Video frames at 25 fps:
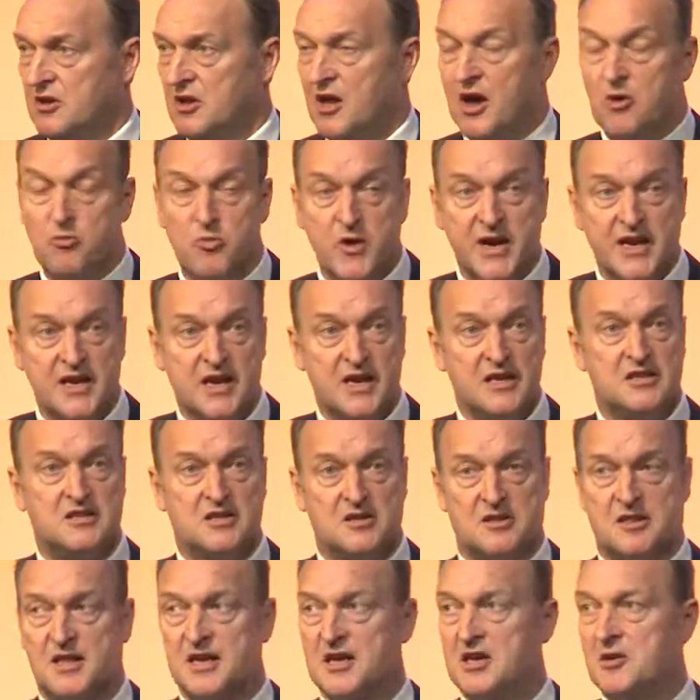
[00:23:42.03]
And we need
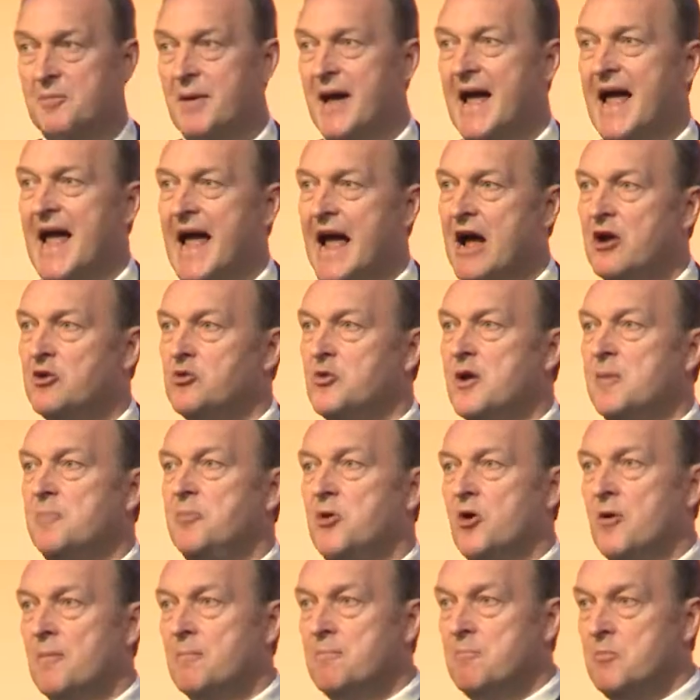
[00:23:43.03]
to think about how do we
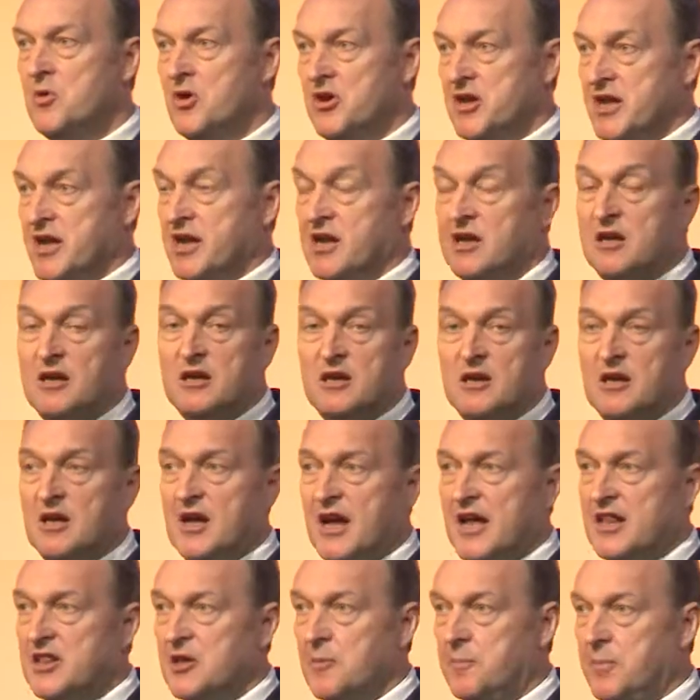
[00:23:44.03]
put money
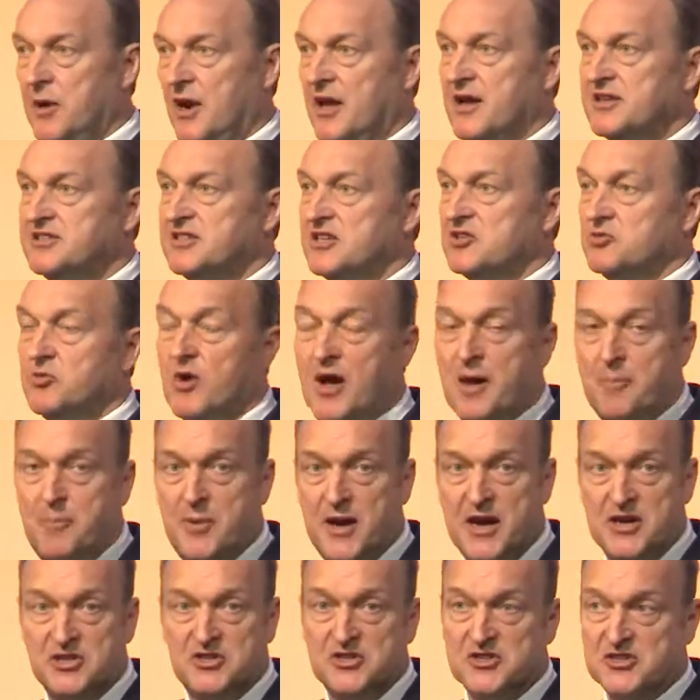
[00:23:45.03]
in the places where
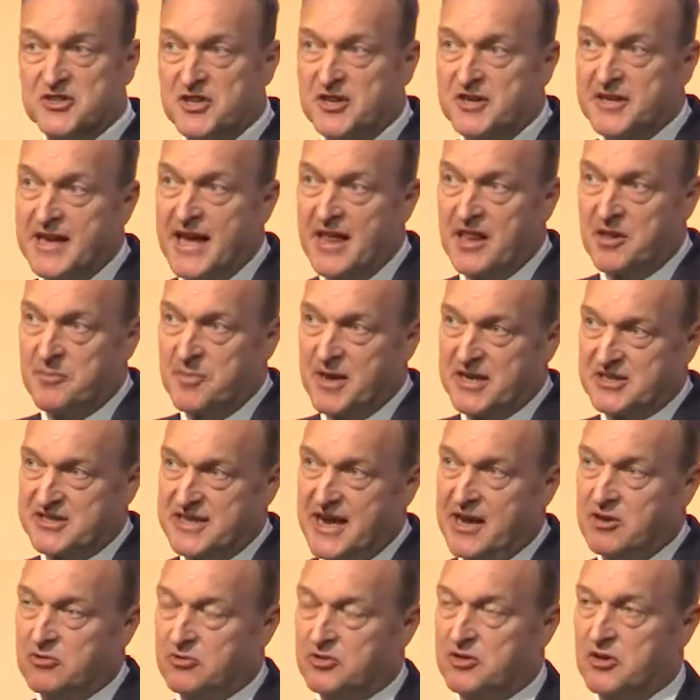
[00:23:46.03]
patients can get the best
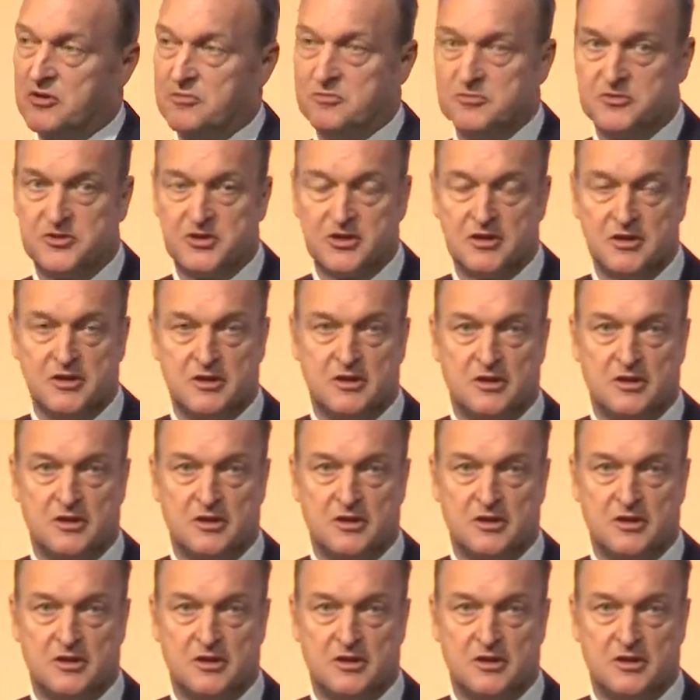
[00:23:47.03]
outcomes